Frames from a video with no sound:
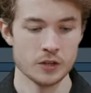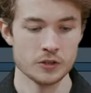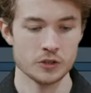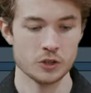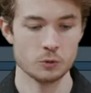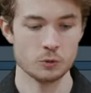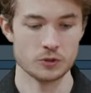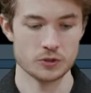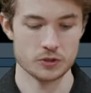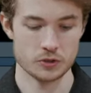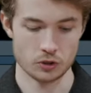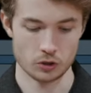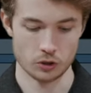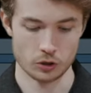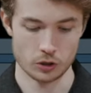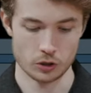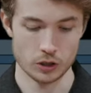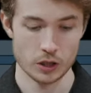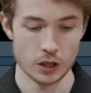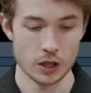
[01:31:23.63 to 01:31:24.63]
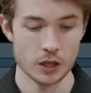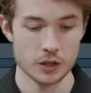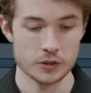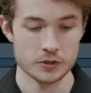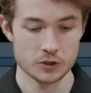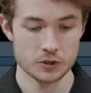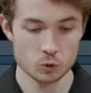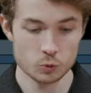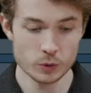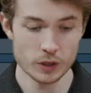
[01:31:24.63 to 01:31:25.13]
to stir
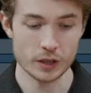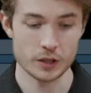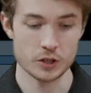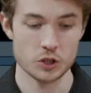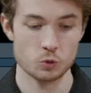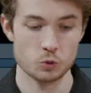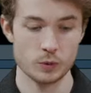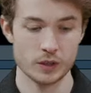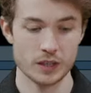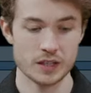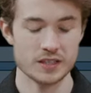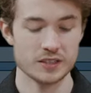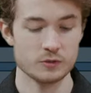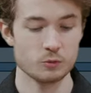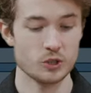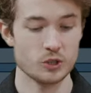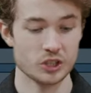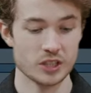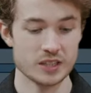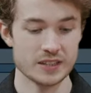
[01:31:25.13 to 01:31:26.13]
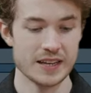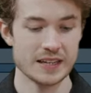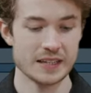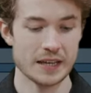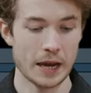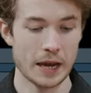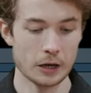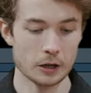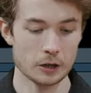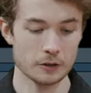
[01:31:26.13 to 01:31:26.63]
squish, can, which can take
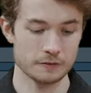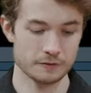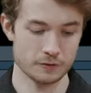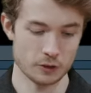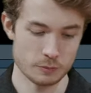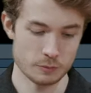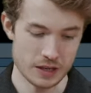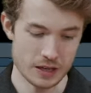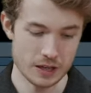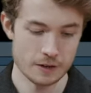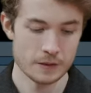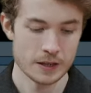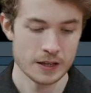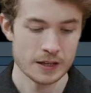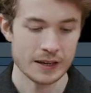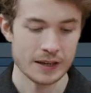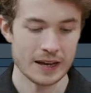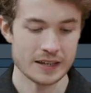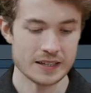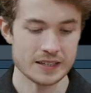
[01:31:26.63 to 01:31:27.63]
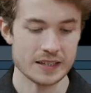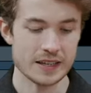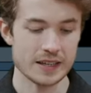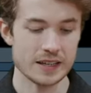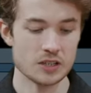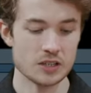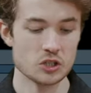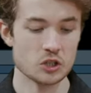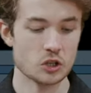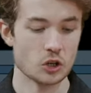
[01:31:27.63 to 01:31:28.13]
care of, for me, any
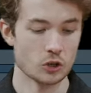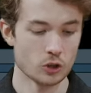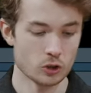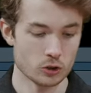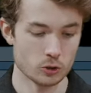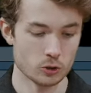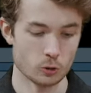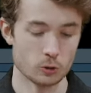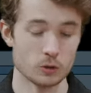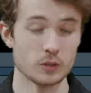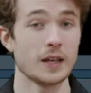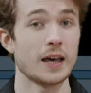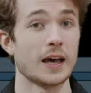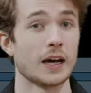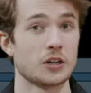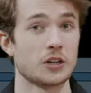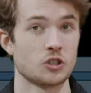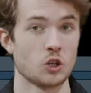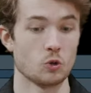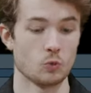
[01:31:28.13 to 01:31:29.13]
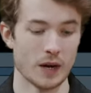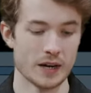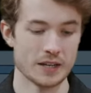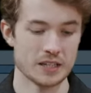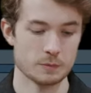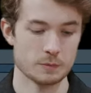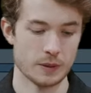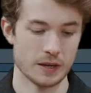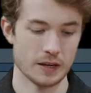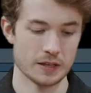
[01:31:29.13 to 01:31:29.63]
internal extra white
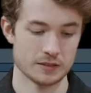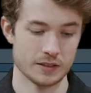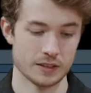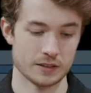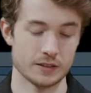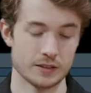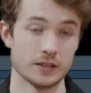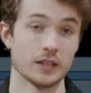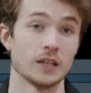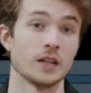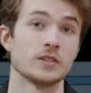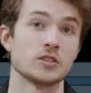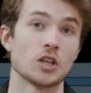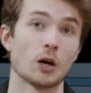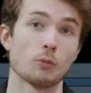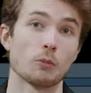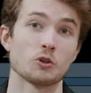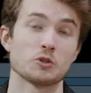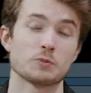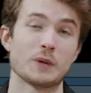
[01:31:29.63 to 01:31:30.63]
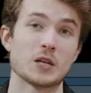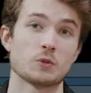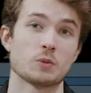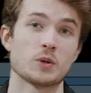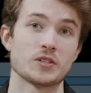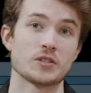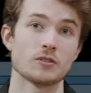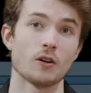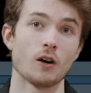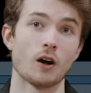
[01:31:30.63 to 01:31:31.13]
space, like the double space
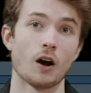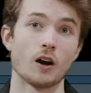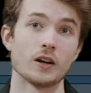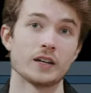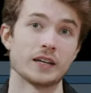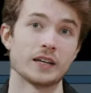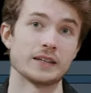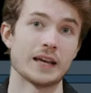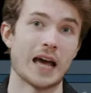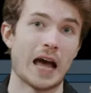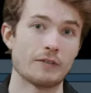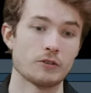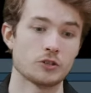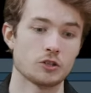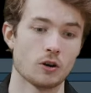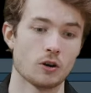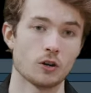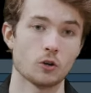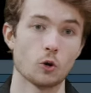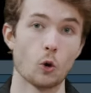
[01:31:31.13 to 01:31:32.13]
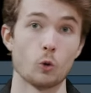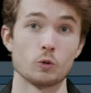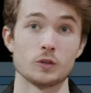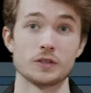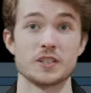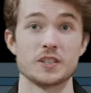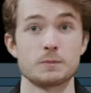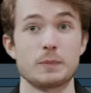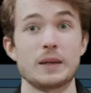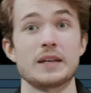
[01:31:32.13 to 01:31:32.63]
we saw in avatar
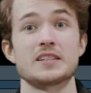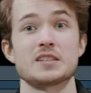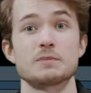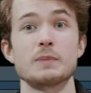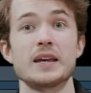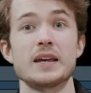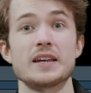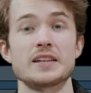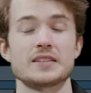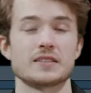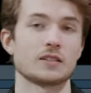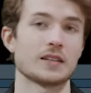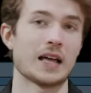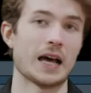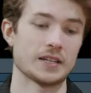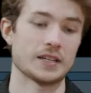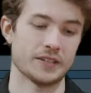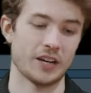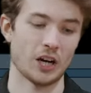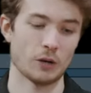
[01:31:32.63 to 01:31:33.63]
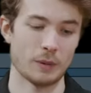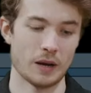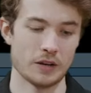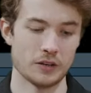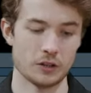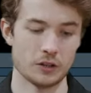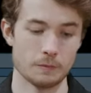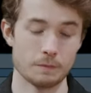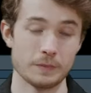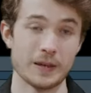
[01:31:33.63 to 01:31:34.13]
colon space space, the last
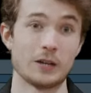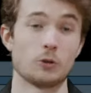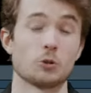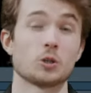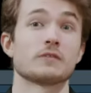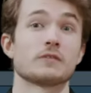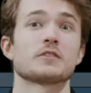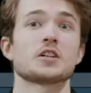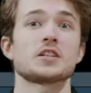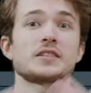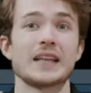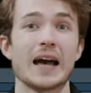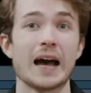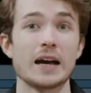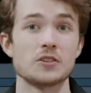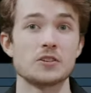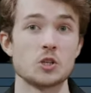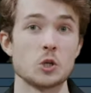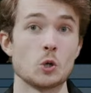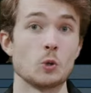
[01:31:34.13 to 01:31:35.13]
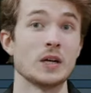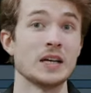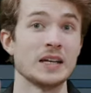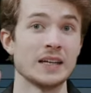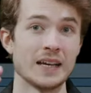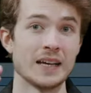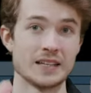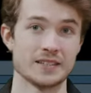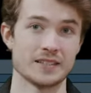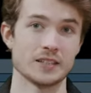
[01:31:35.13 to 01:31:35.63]
airbender. And it will convert that to
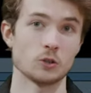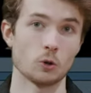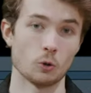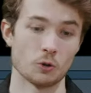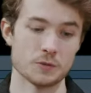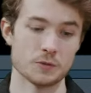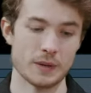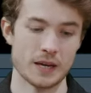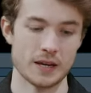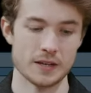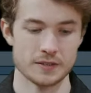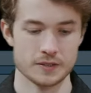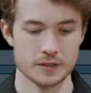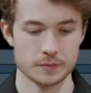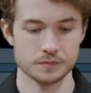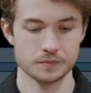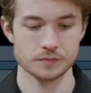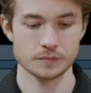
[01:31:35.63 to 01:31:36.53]
a single space.